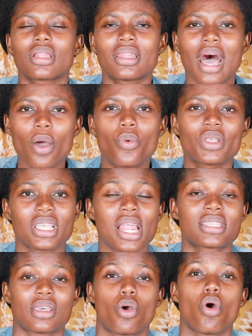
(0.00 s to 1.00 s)
language and
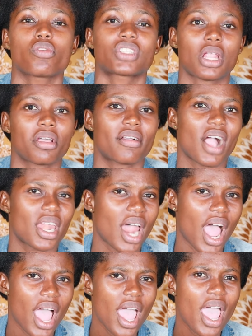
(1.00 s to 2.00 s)
as a culture and a
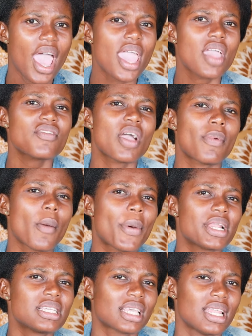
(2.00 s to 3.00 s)
crana. And you have
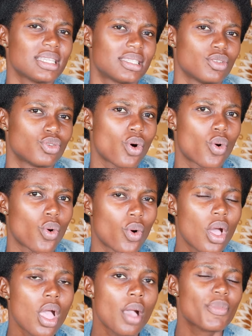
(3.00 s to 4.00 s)
Penny Celestine Donkor
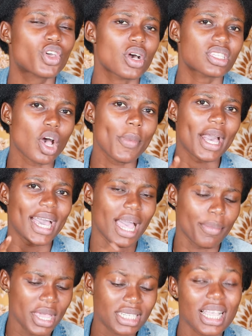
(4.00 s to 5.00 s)
because
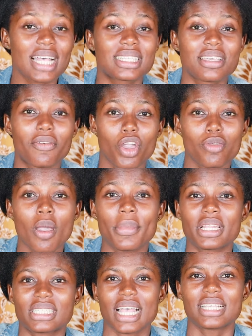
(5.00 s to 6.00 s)
Obeka may shall say, because you have
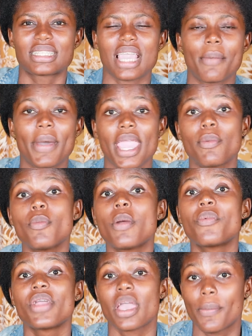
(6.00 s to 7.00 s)
made a shall say, but you
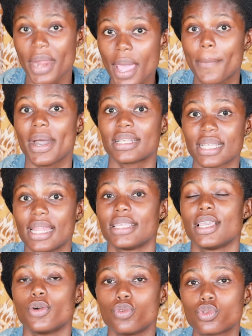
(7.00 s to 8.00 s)
will be a brave pants and a
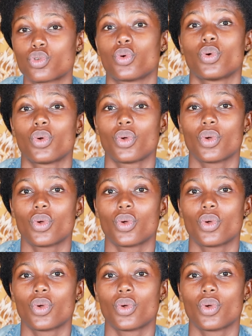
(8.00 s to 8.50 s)
year too.